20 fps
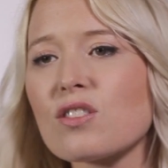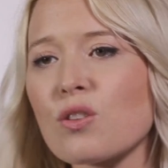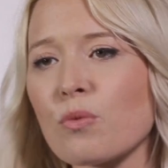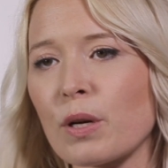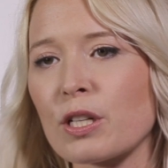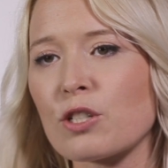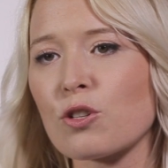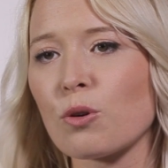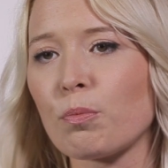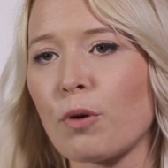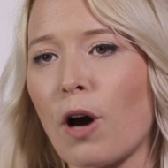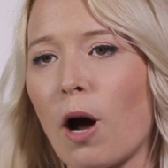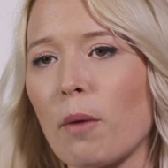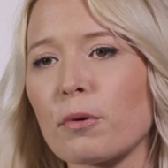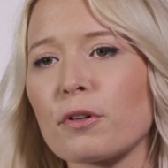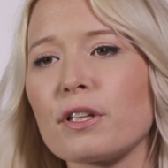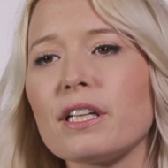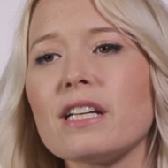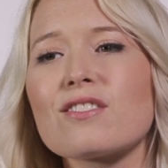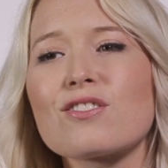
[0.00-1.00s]
as the rental
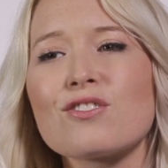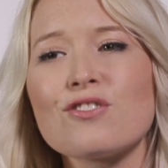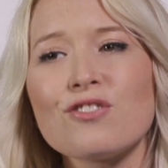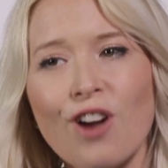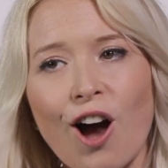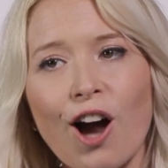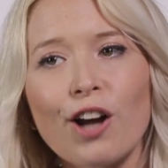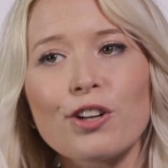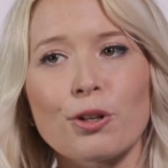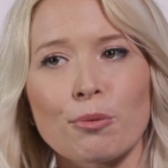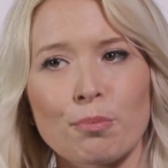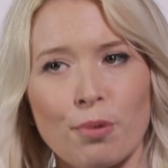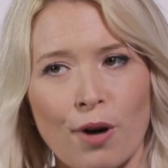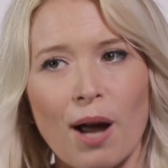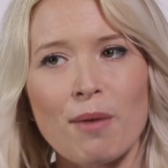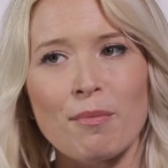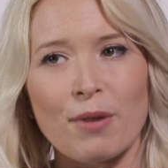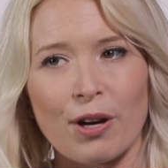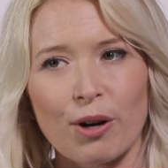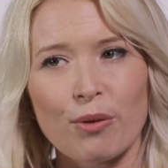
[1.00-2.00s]
property is not your
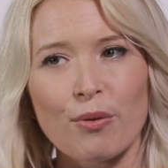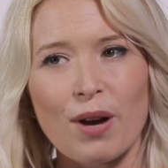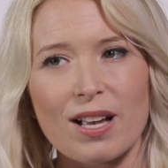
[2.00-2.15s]
primary